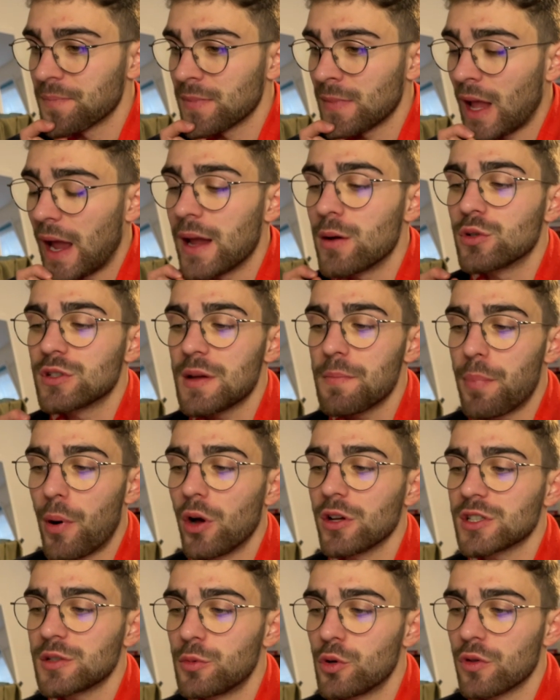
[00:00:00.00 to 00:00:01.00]
It was
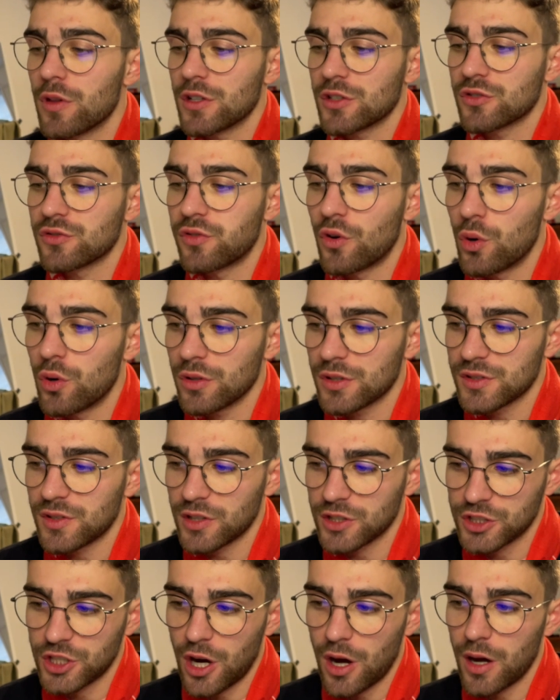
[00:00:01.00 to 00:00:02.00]
impossible that
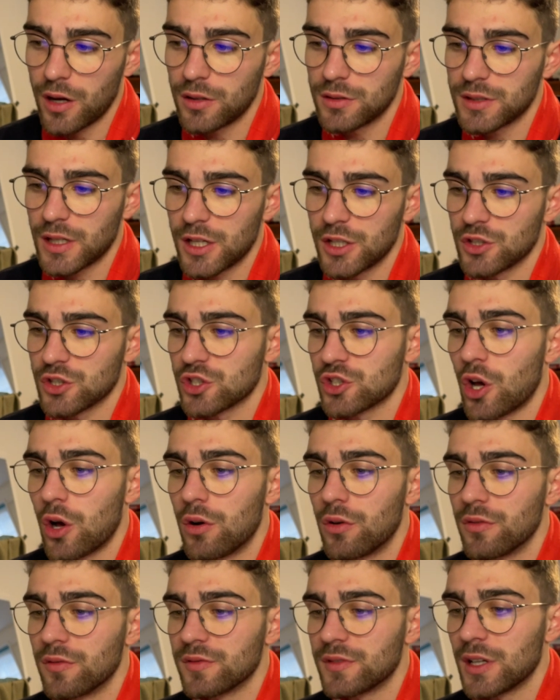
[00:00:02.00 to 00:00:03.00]
Schwarzschild had
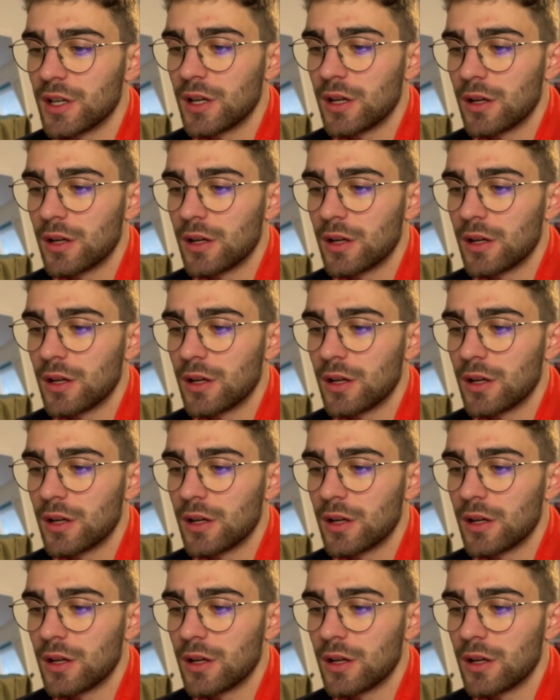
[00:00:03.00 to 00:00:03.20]
solved